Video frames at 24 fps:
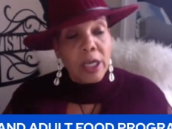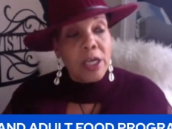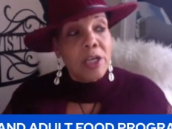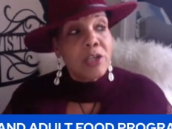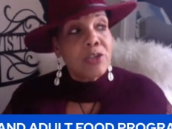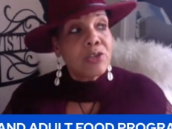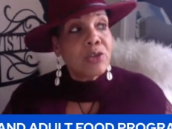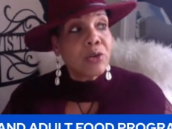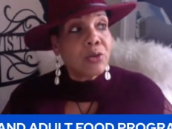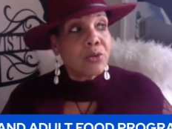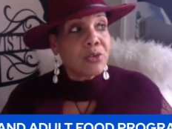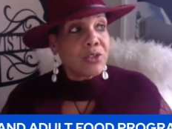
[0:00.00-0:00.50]

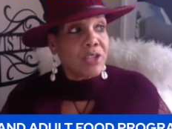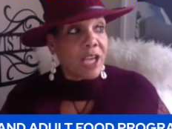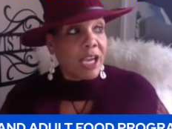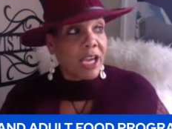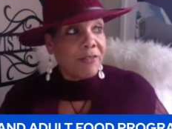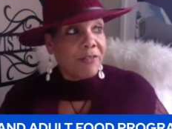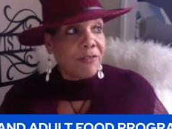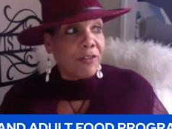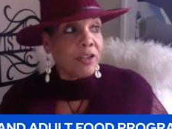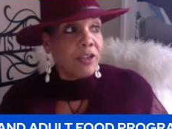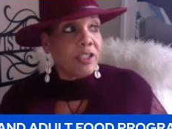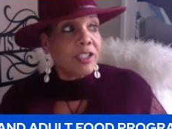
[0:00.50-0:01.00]
So say,
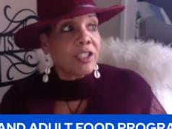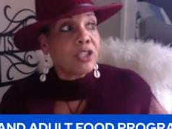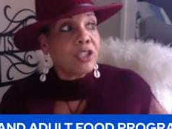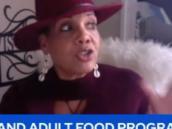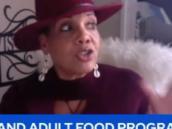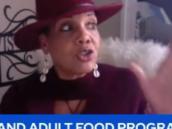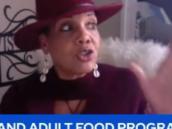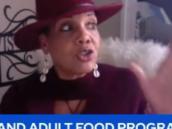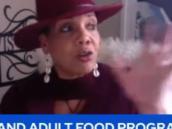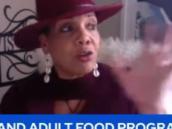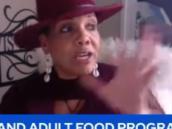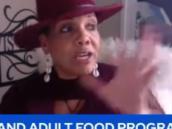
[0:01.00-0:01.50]
for
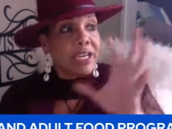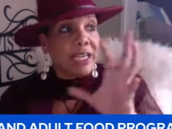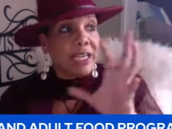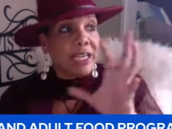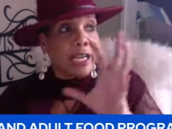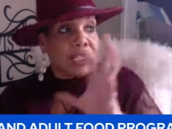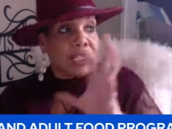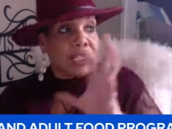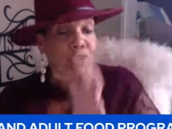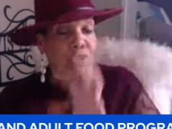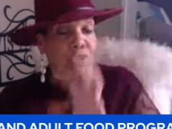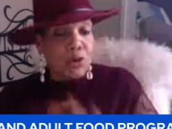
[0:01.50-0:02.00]
instance, you're in
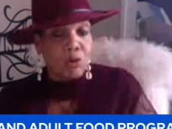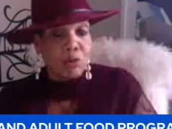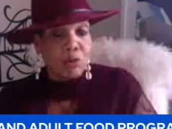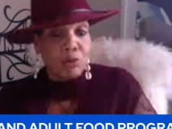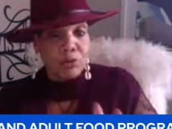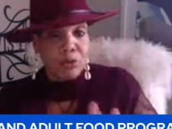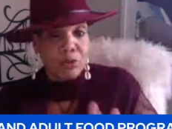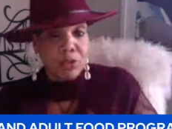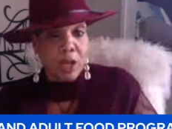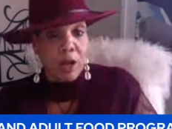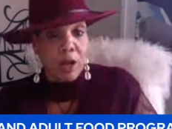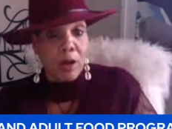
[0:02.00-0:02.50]
a
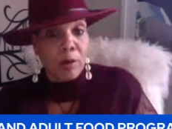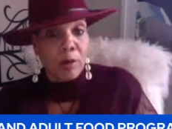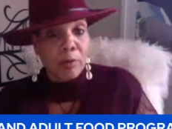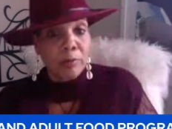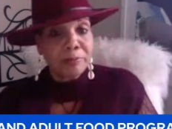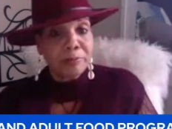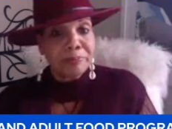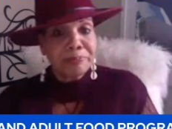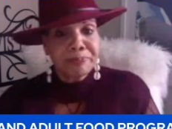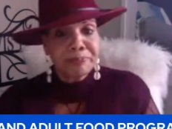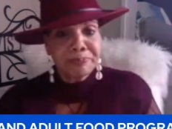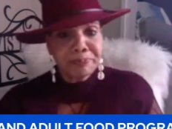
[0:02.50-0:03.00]
school
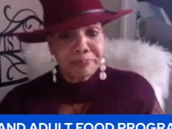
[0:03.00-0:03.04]
zone